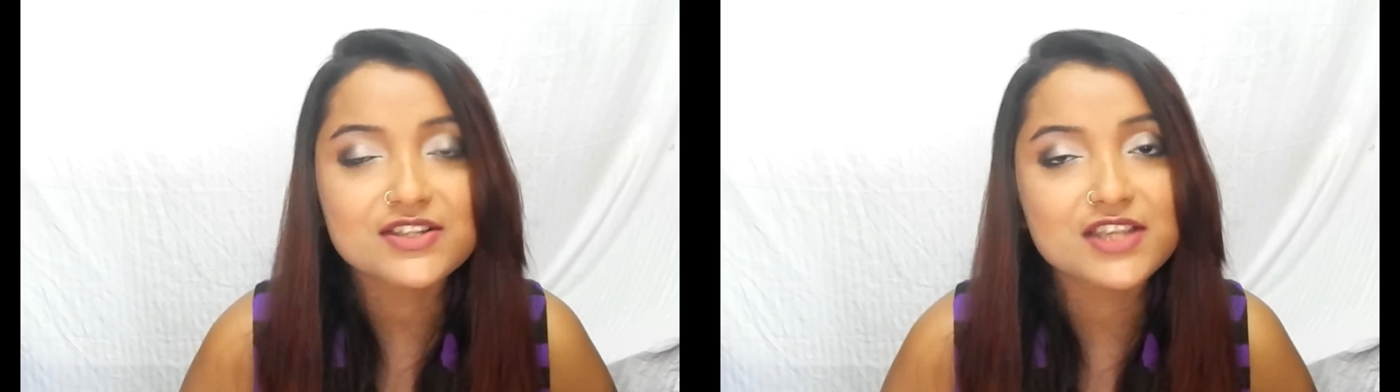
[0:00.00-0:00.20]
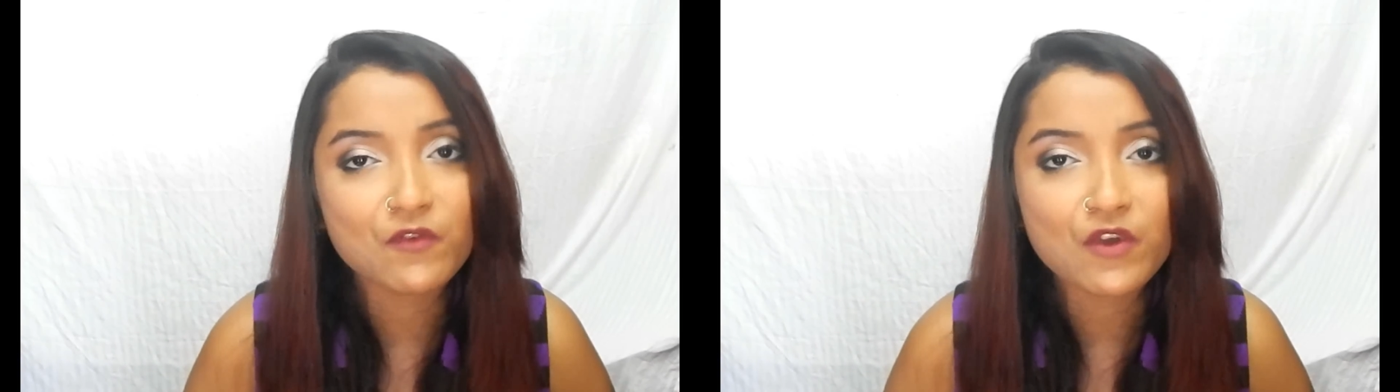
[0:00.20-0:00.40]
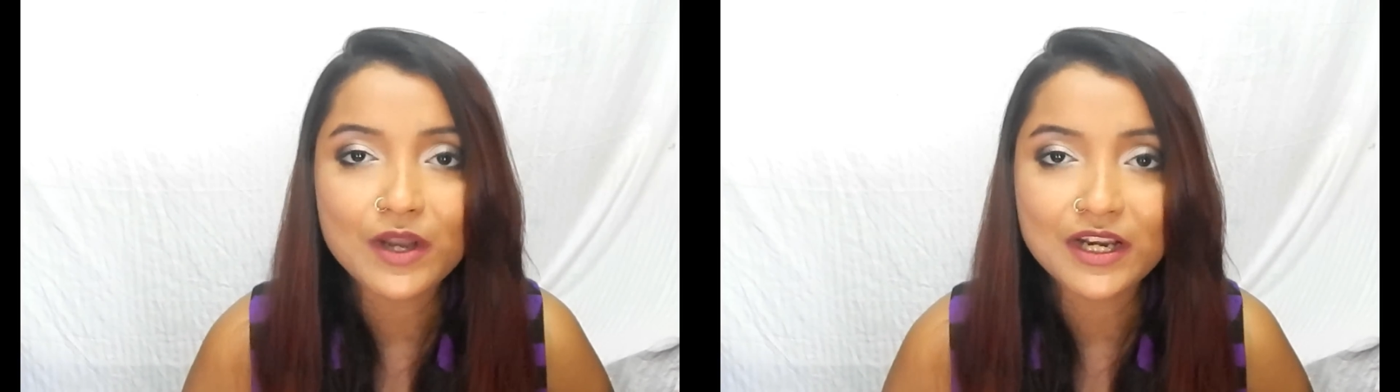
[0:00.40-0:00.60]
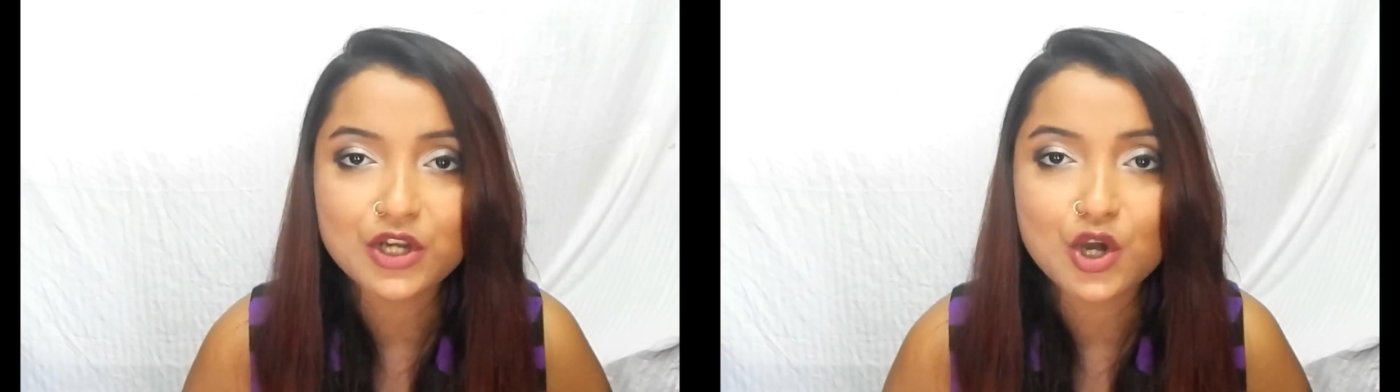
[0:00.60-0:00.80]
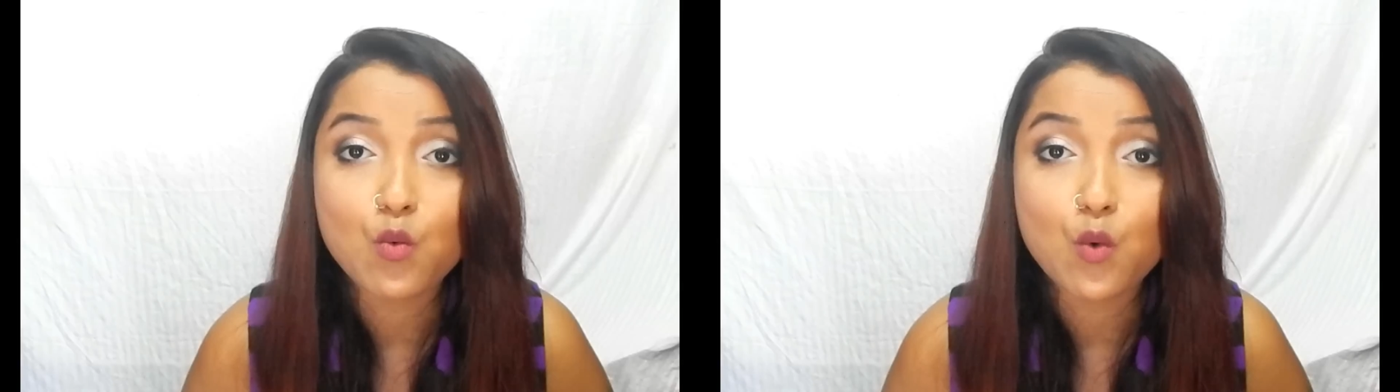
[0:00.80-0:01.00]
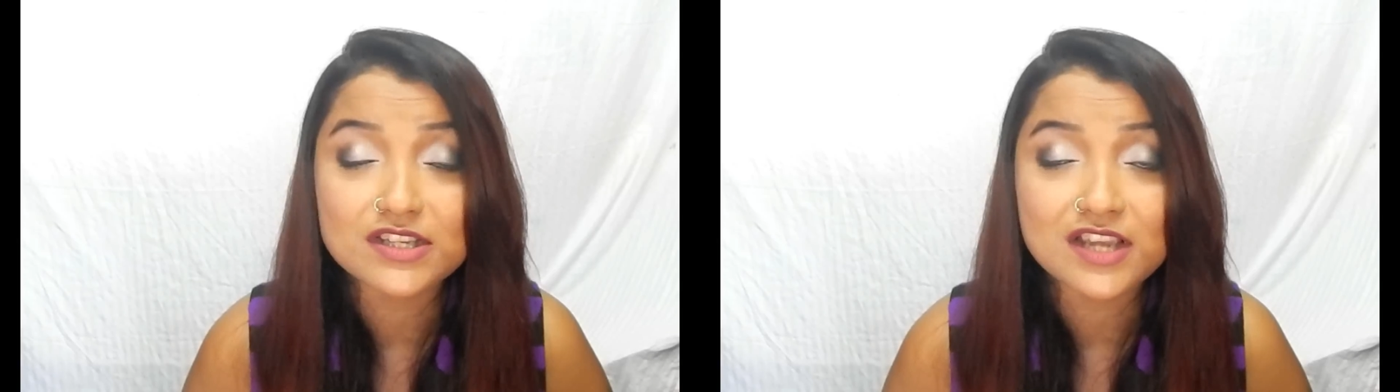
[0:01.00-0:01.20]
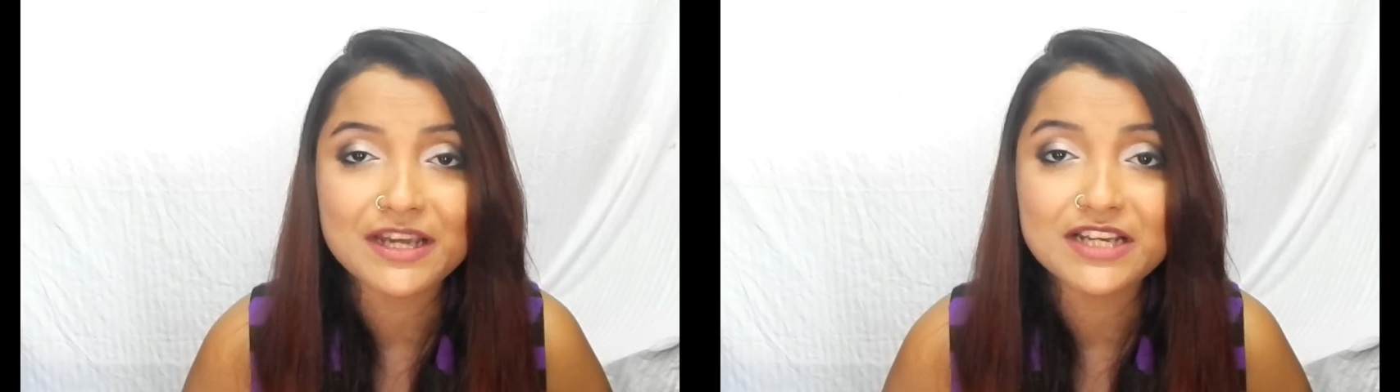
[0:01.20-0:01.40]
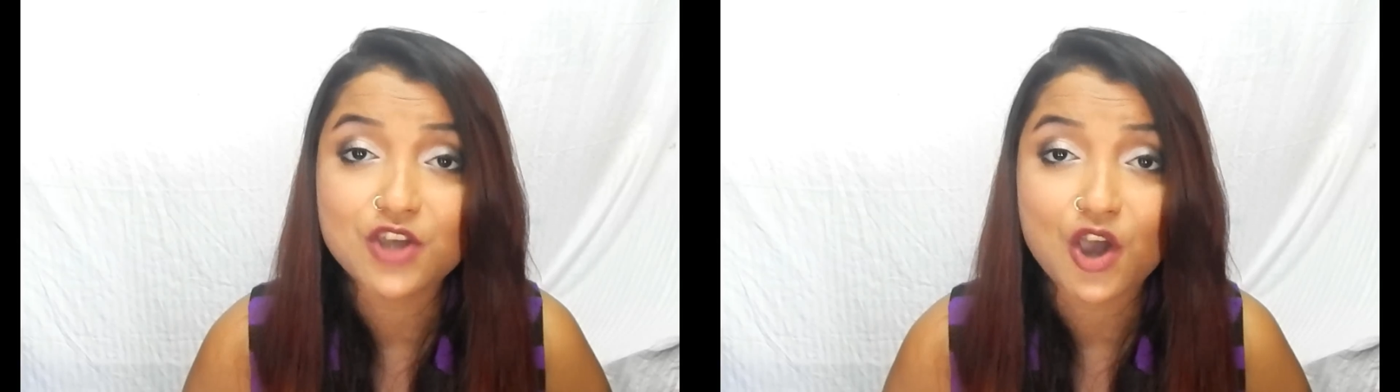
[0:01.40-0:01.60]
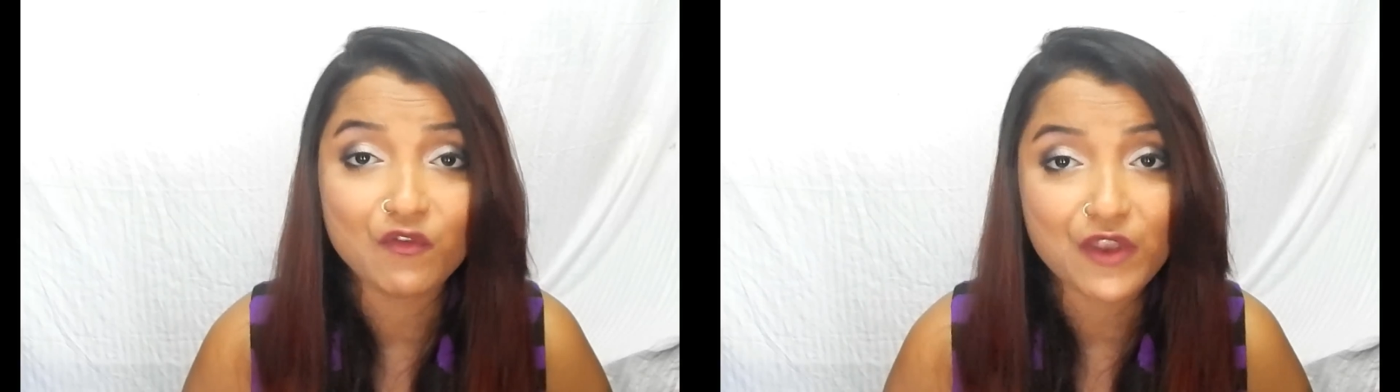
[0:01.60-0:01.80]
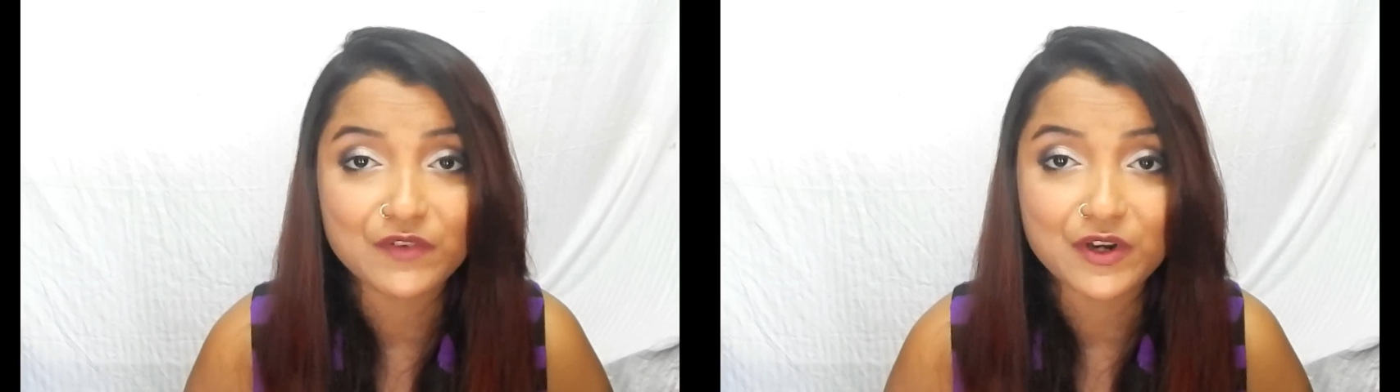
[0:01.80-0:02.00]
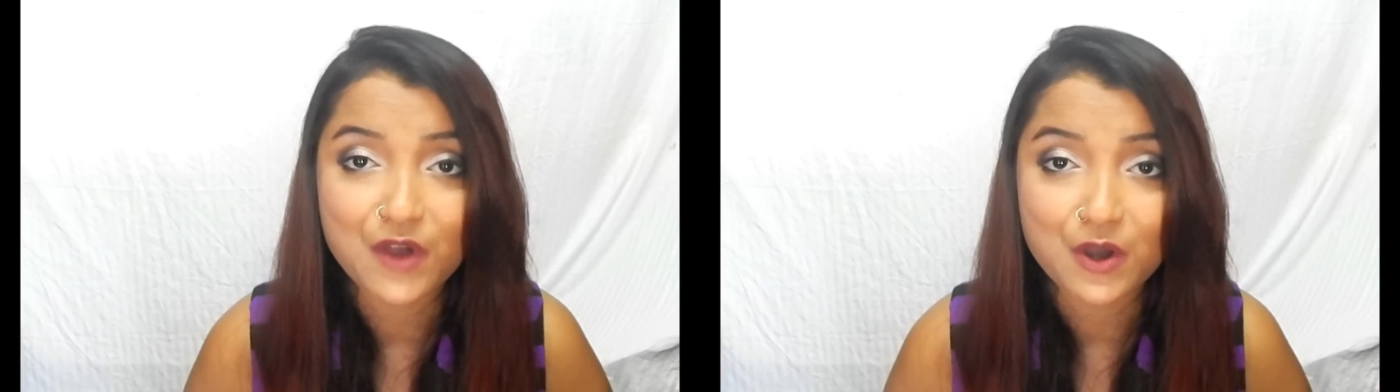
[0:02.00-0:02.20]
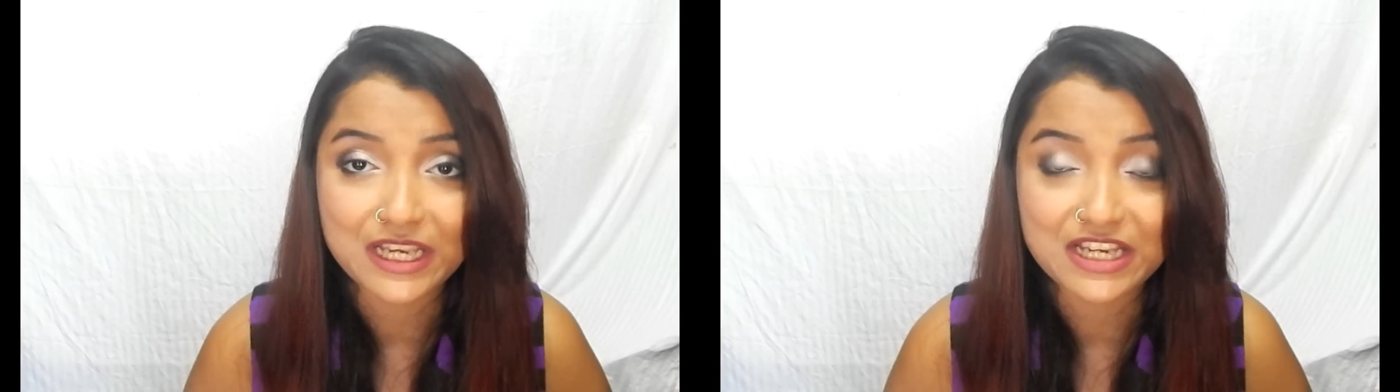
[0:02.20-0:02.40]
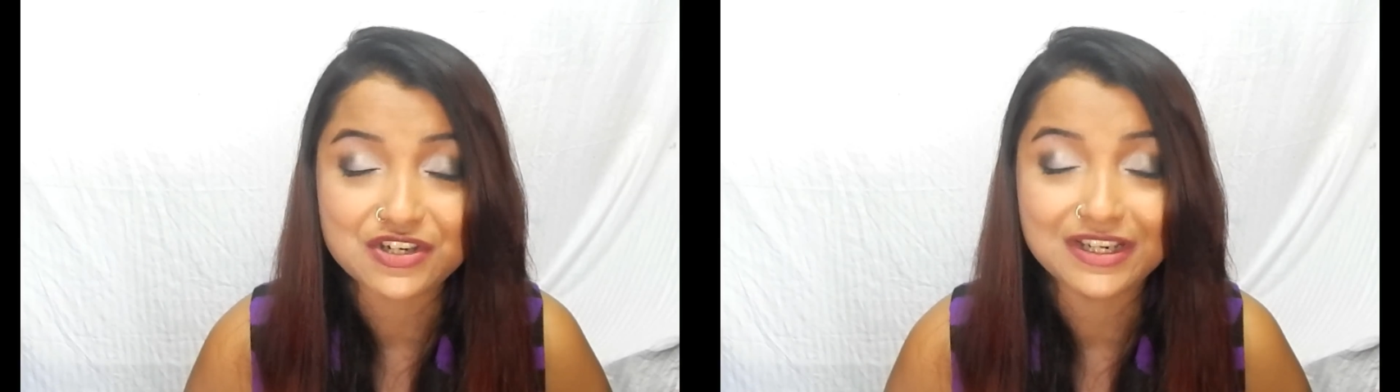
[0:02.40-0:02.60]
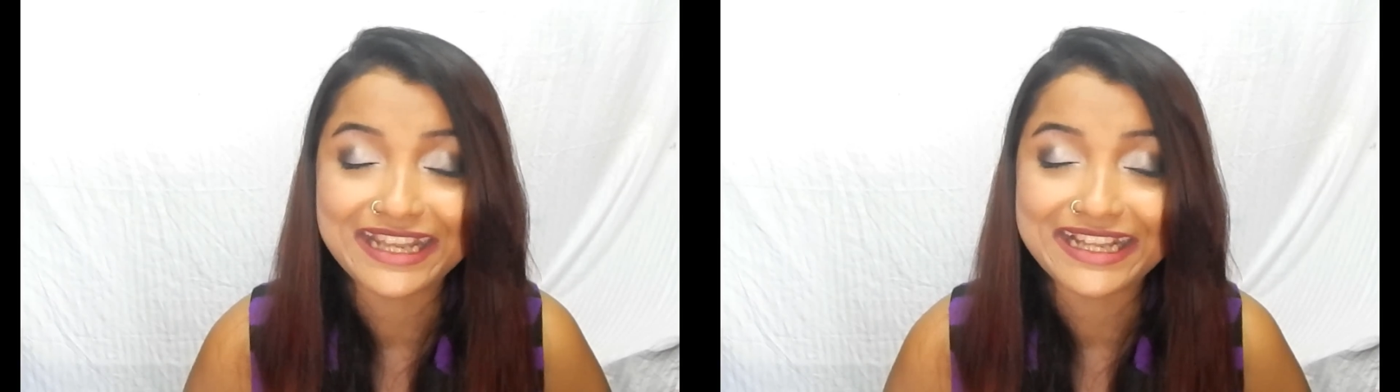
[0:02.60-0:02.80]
So if you want to know what are my top favorite foundation